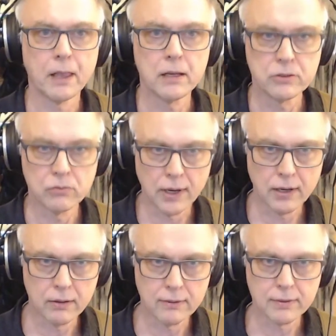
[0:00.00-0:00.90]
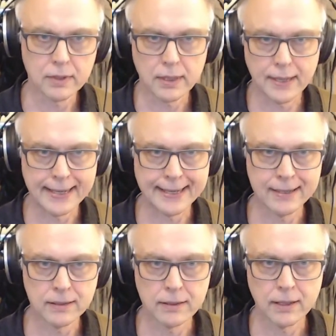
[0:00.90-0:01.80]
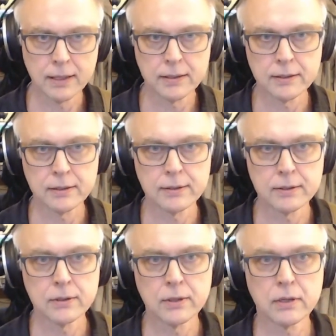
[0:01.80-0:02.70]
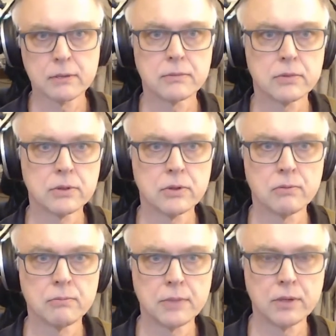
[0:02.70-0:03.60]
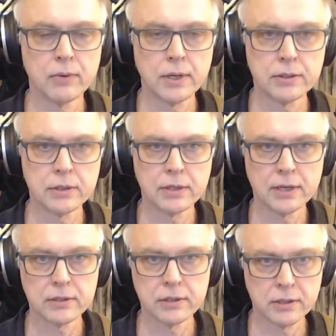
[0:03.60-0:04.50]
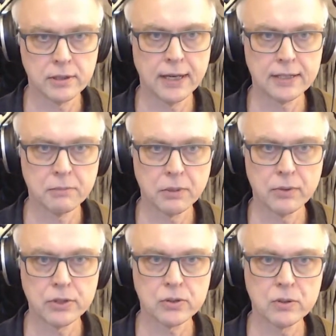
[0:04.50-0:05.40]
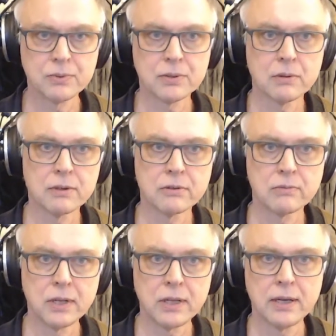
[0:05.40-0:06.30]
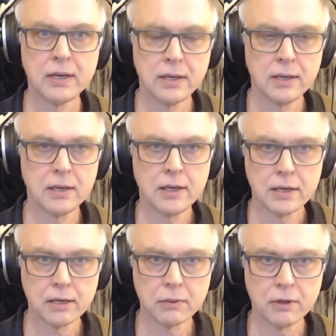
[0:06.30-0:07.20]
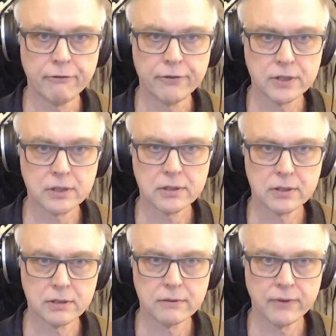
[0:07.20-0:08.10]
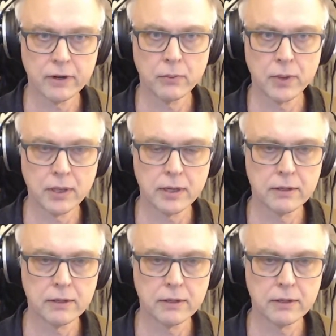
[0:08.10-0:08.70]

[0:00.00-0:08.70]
round, clear, and not so mid-range. It has a mid-range scoop, so it really fits very well here.